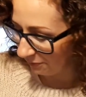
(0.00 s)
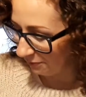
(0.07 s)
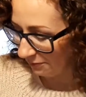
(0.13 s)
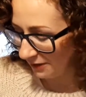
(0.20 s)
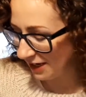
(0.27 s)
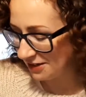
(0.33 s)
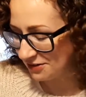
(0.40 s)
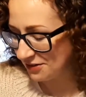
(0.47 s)

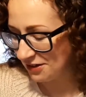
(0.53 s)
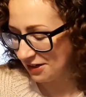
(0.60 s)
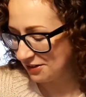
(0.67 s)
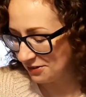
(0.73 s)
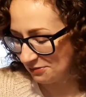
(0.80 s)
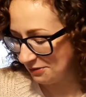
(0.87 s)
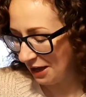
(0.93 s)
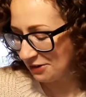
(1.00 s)
the inside
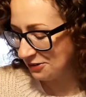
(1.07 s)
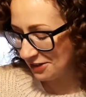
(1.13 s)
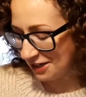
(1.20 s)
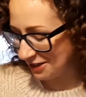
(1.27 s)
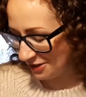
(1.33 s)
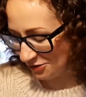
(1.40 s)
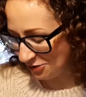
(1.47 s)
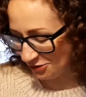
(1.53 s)

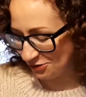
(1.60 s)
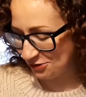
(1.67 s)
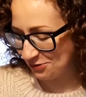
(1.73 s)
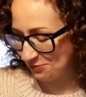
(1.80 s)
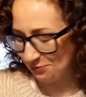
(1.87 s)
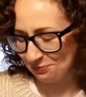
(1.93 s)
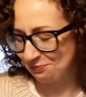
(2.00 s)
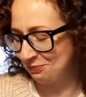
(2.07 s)
underneath is just as
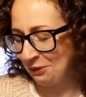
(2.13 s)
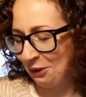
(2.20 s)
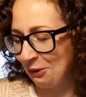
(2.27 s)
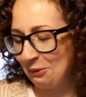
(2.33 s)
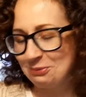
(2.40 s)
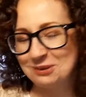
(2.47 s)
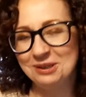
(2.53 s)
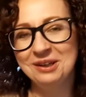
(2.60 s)

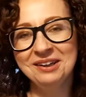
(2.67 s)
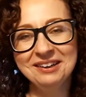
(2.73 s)
horrible.